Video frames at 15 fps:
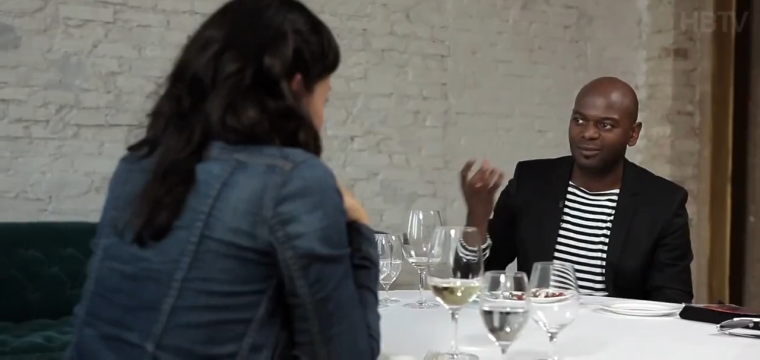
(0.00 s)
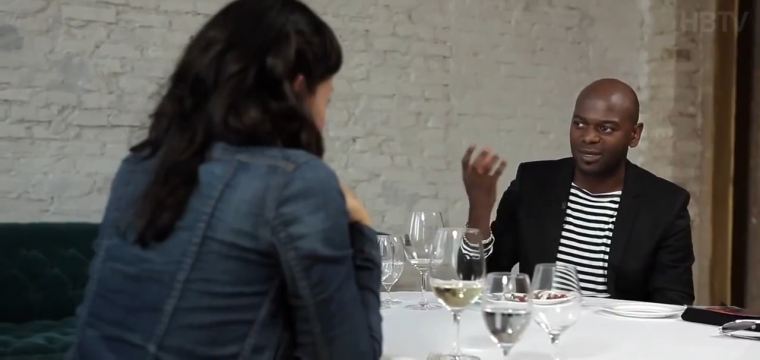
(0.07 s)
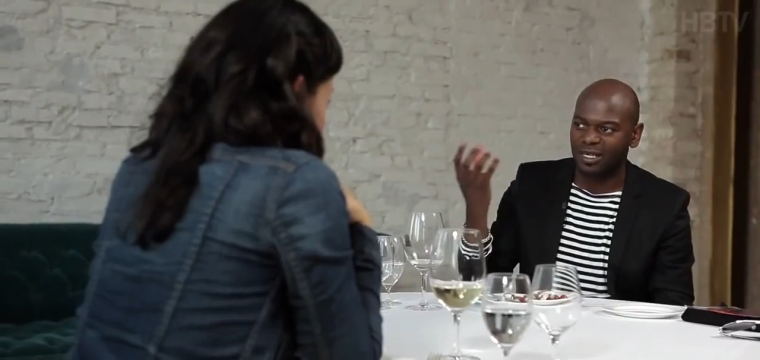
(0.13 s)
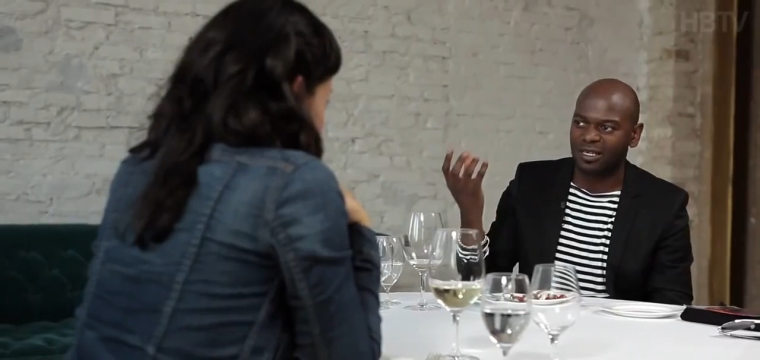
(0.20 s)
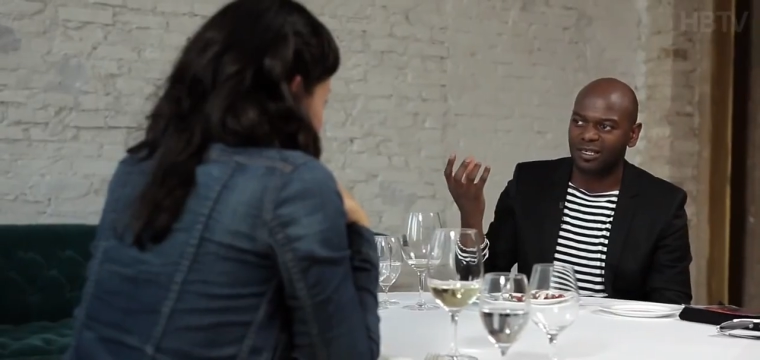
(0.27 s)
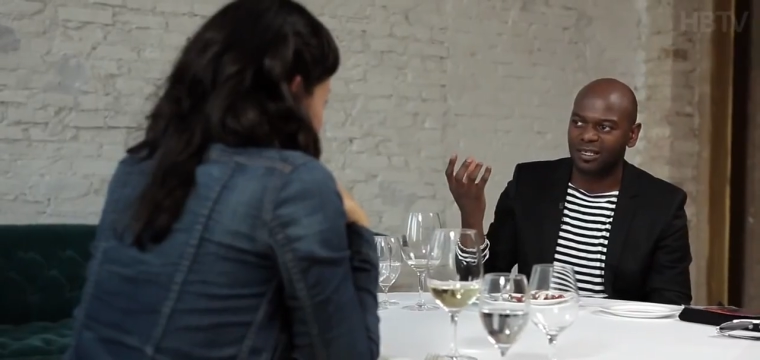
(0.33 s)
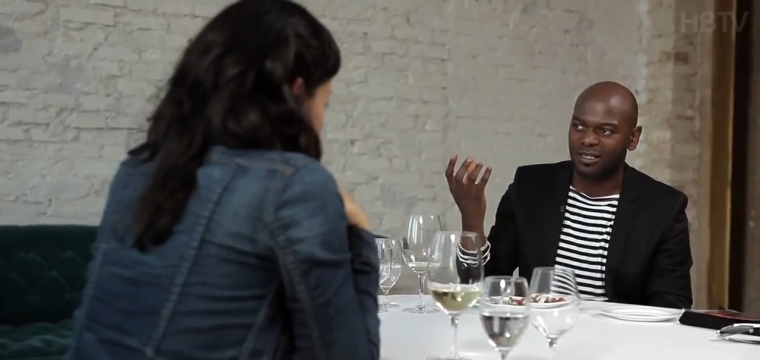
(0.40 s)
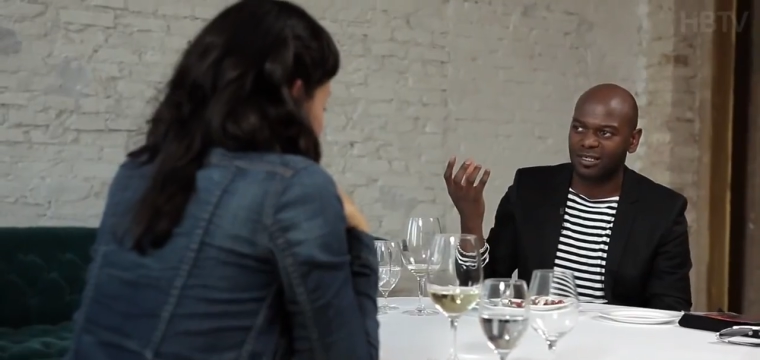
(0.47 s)
it
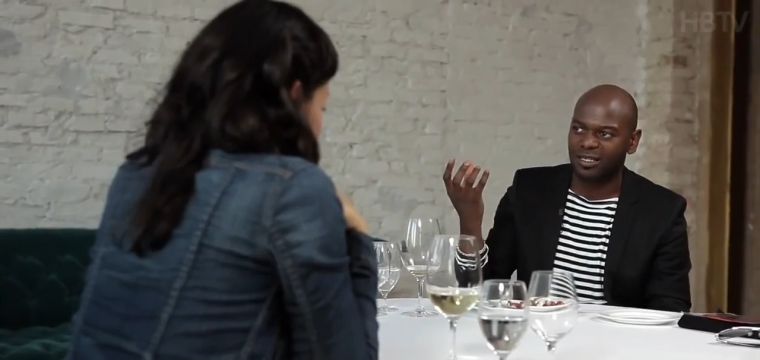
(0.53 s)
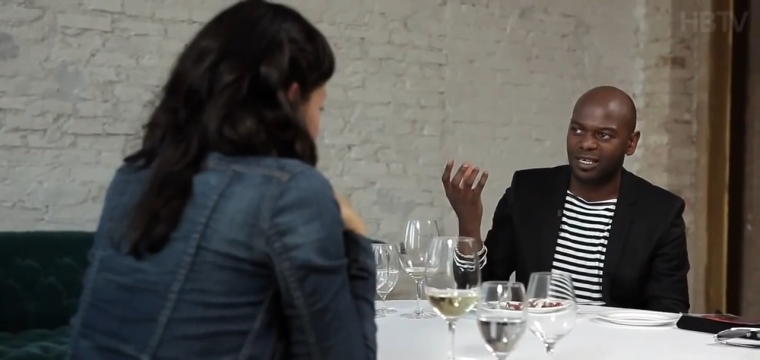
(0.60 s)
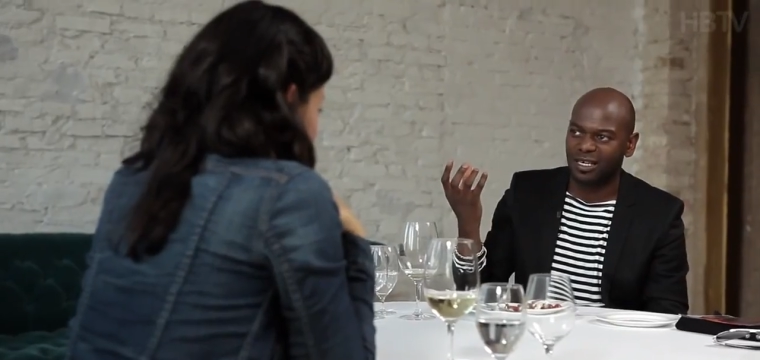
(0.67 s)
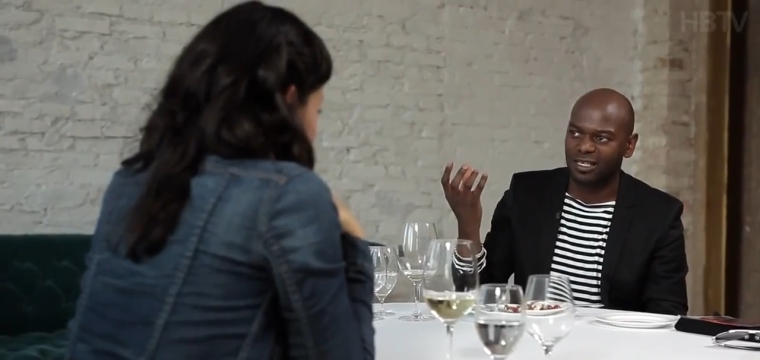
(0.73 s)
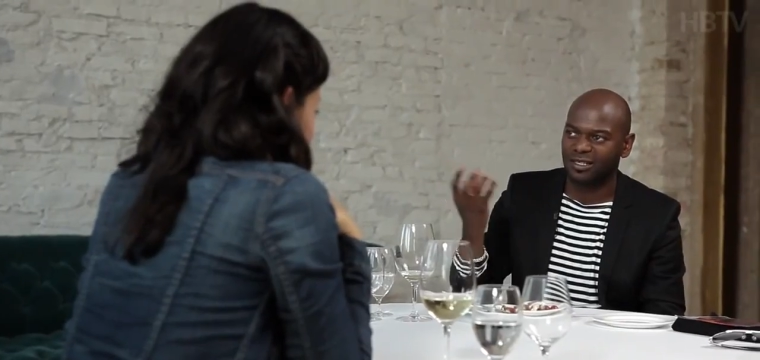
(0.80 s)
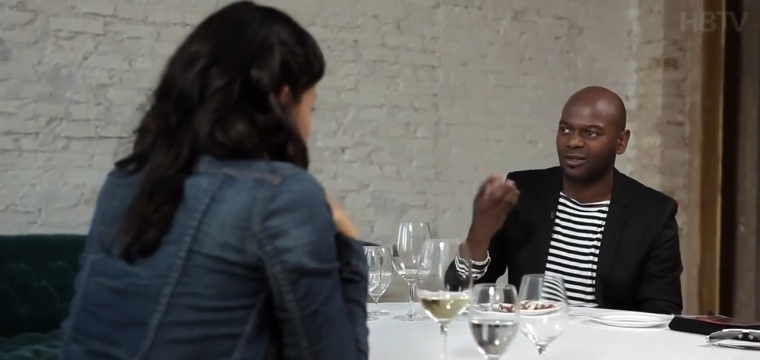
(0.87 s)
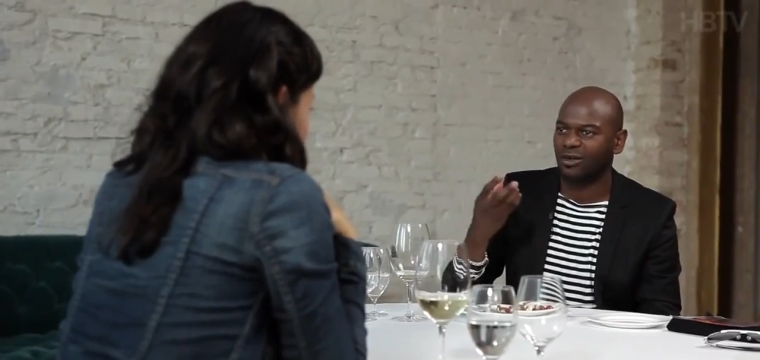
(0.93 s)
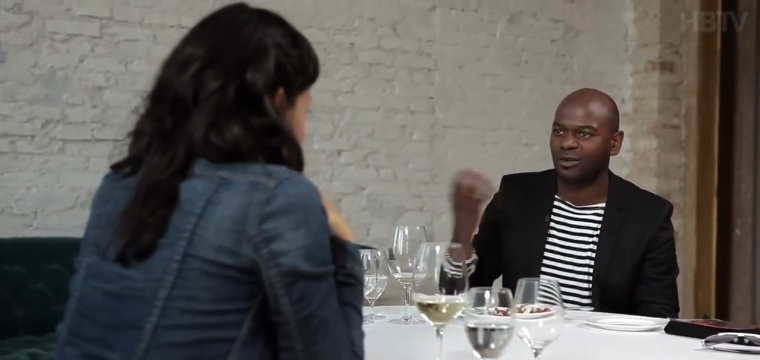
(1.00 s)
because it's